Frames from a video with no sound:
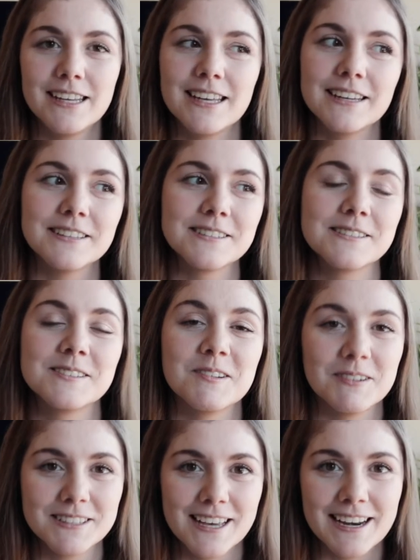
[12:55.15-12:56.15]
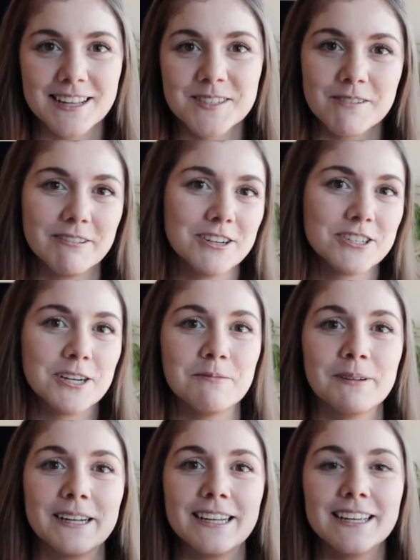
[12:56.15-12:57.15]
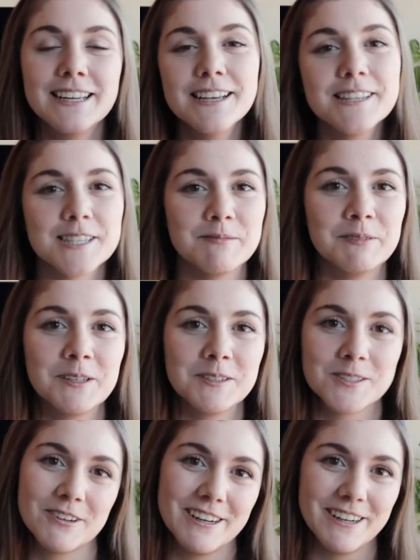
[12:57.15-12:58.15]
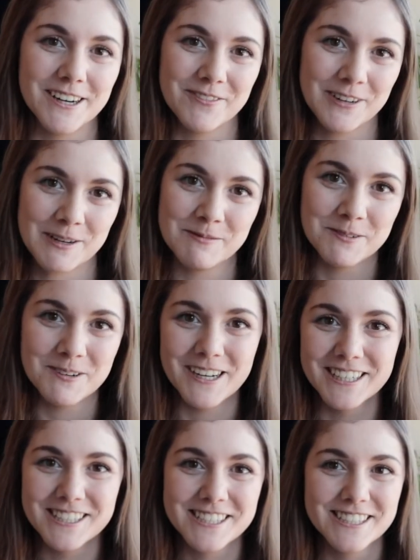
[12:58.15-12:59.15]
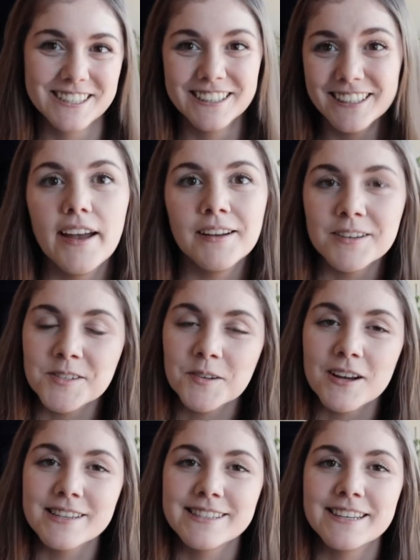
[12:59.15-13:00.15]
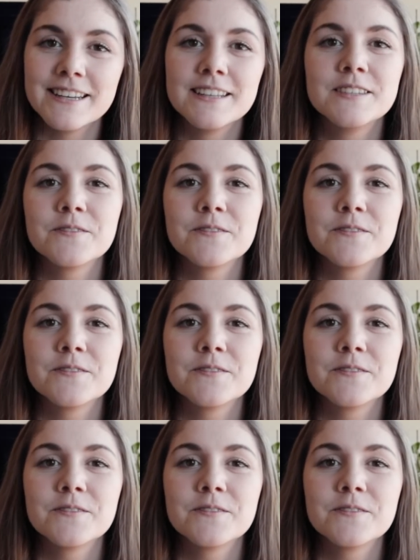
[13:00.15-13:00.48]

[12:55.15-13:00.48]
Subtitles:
He gets so excited, so I want to try to bring some of those to our yard for him to watch. I also got seeds